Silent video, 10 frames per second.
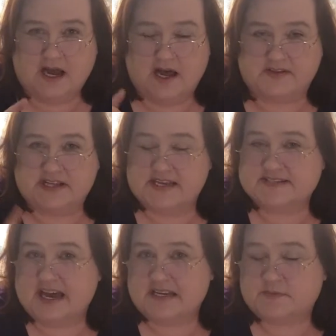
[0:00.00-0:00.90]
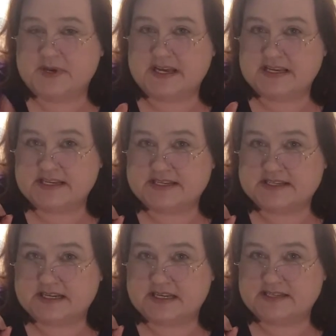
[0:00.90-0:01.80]
The Last Gasp is
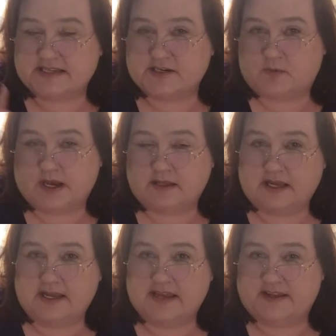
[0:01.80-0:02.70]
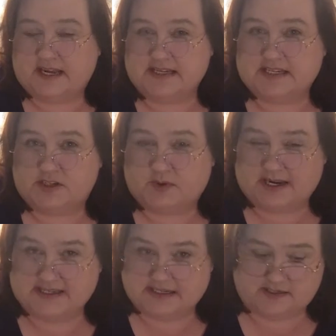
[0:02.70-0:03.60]
Cinderella in the
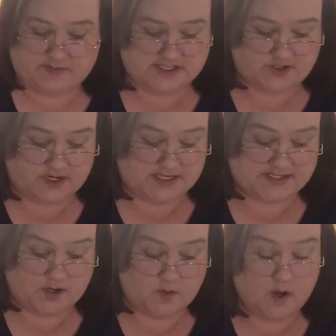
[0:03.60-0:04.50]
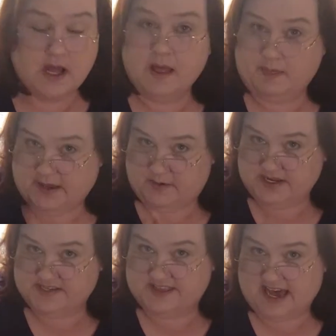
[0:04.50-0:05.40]
1920s as a mystery. So there
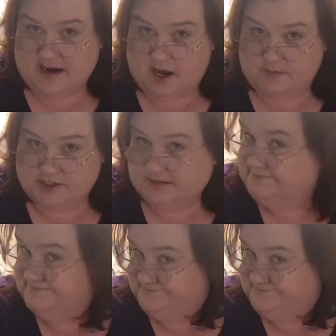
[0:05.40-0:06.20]
is that option.